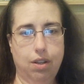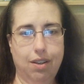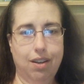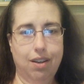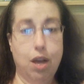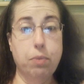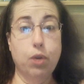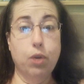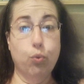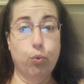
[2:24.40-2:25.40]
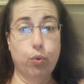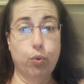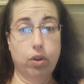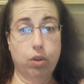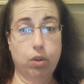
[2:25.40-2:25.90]
I mean,
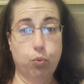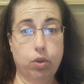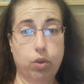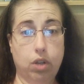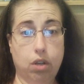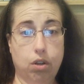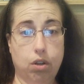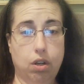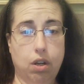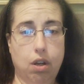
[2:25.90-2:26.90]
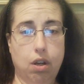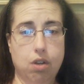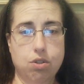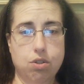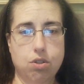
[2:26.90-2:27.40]
really, really good.
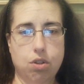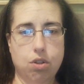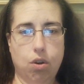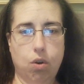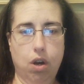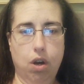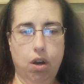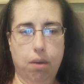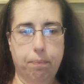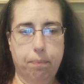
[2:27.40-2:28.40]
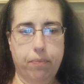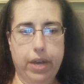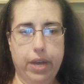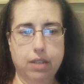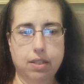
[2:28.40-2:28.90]
So,
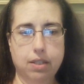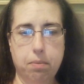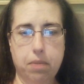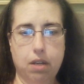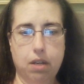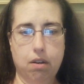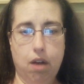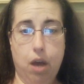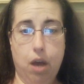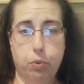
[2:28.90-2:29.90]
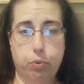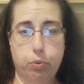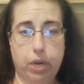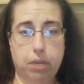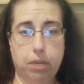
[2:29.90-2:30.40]
that's something I would
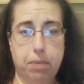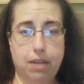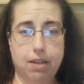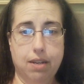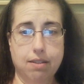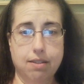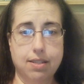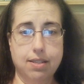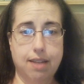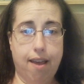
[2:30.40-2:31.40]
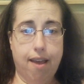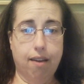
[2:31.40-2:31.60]
recommend as a snack.